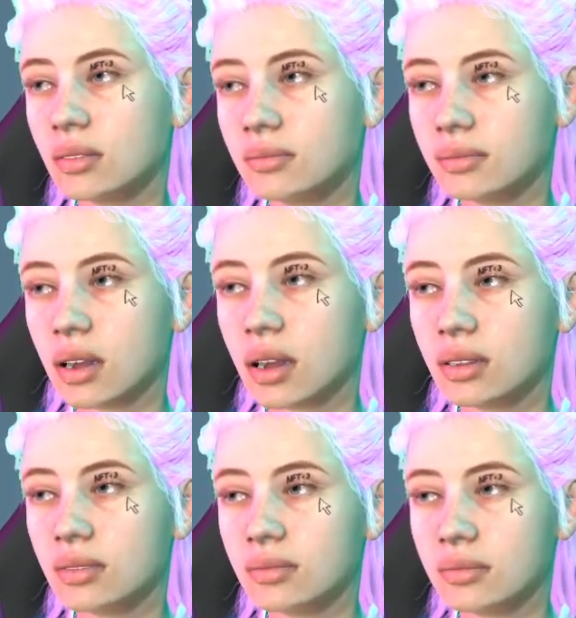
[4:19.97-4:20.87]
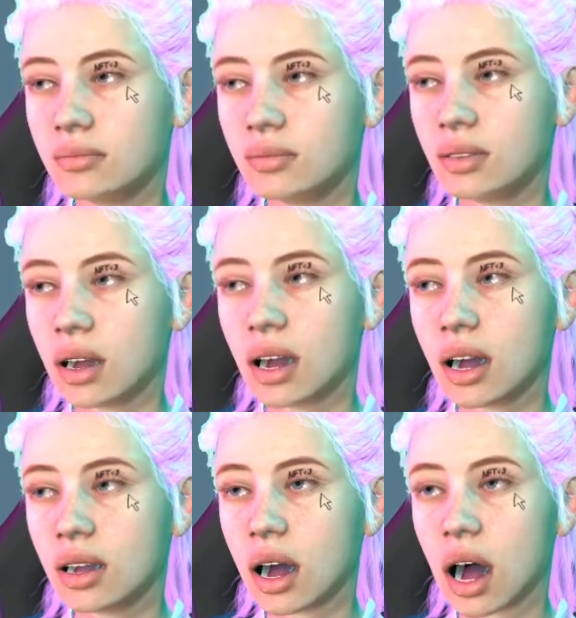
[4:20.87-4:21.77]
because we will
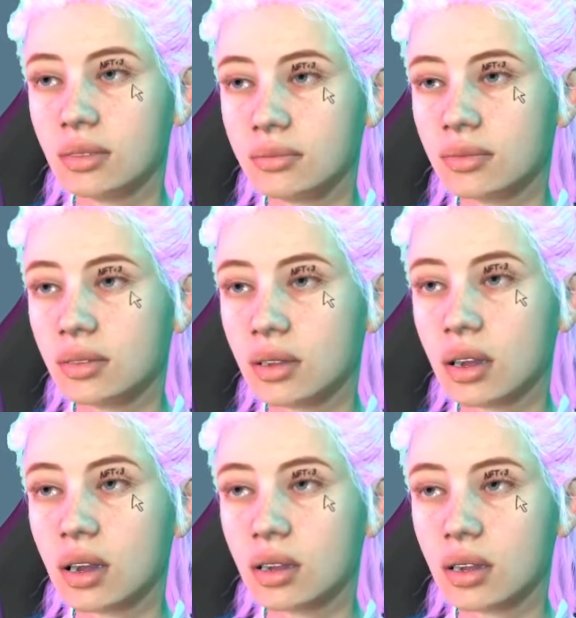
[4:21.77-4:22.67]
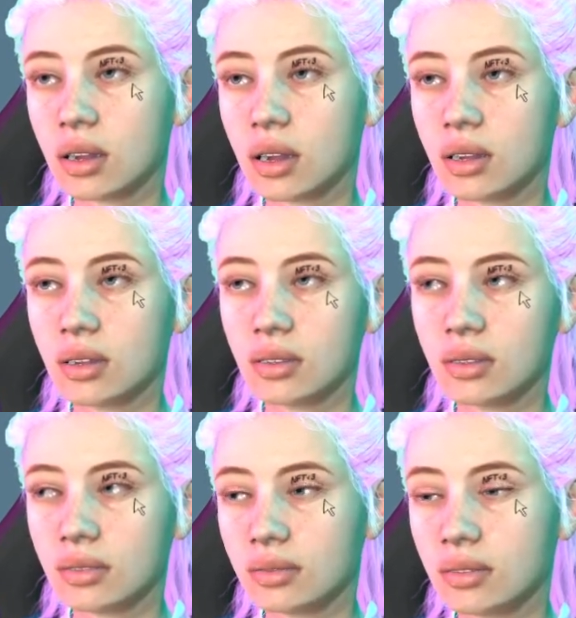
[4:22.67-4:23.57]
delete everything
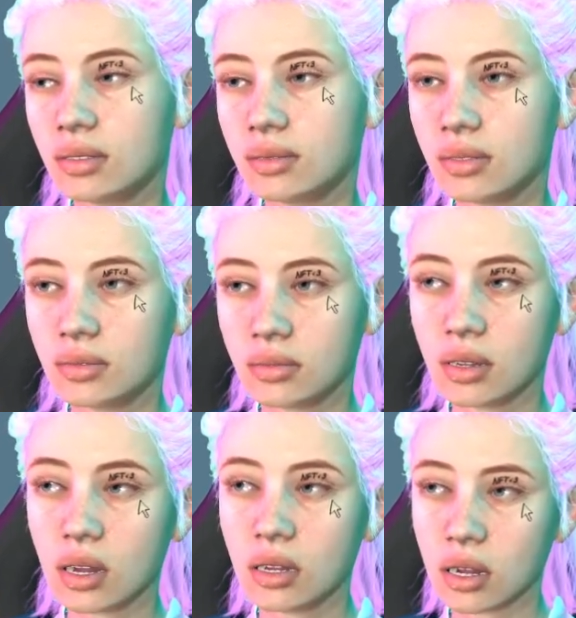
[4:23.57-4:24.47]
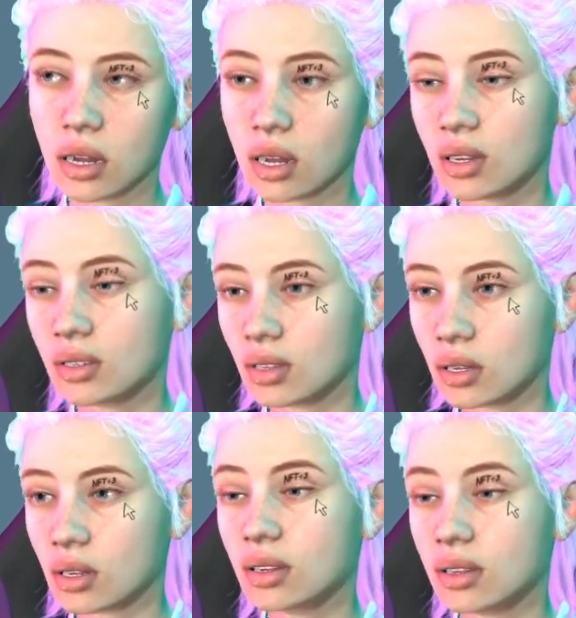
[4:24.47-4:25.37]
on here. So
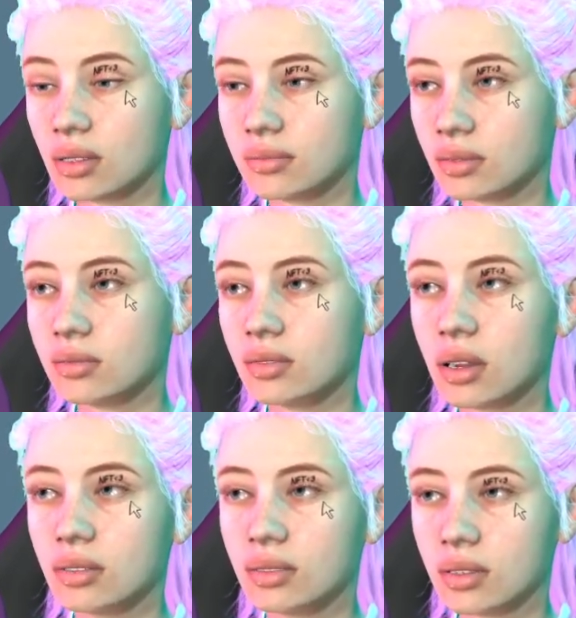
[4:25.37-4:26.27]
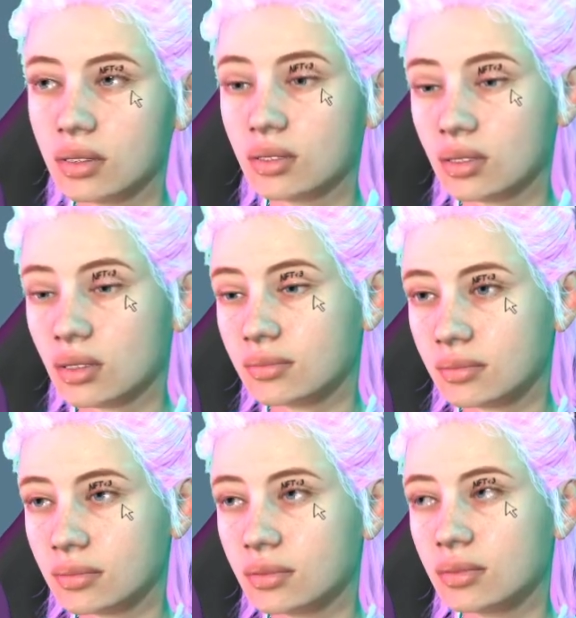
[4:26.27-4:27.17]
I'm going to create a
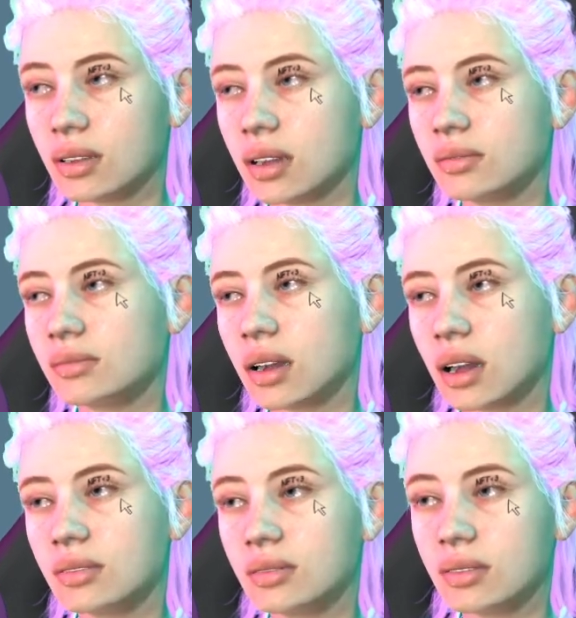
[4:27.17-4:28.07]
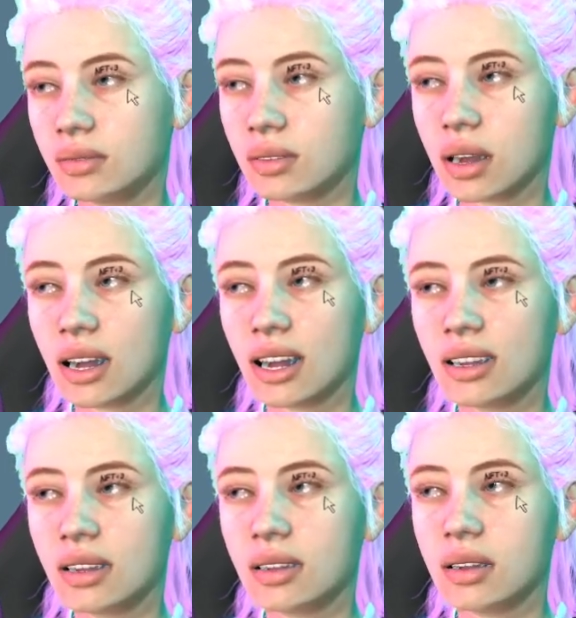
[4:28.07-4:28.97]
cube for the sake of it. So you can click
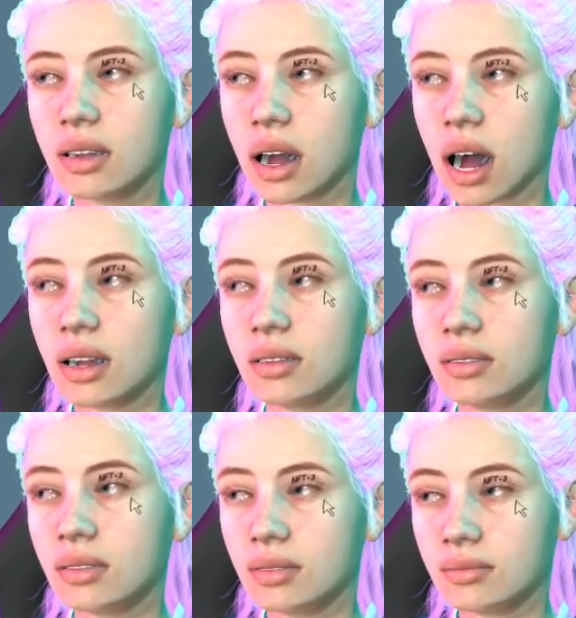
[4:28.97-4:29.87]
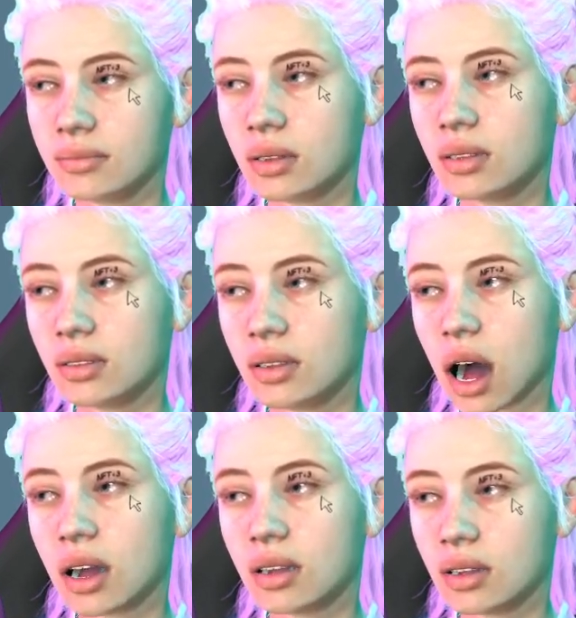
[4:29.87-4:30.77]
here and spawn
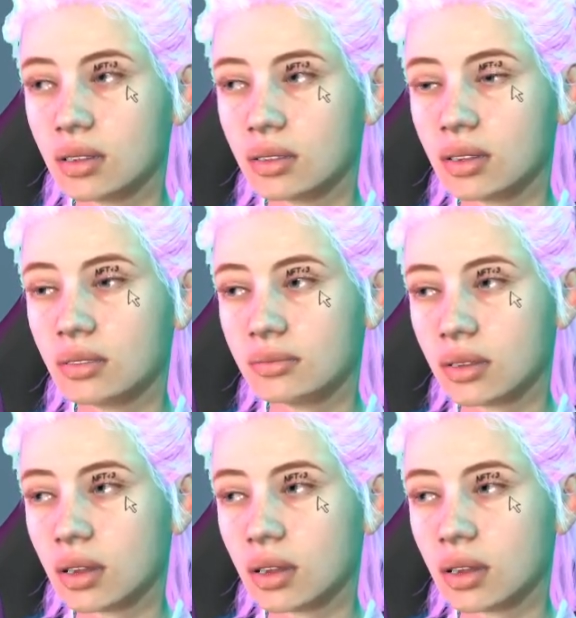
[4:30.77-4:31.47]
a cube,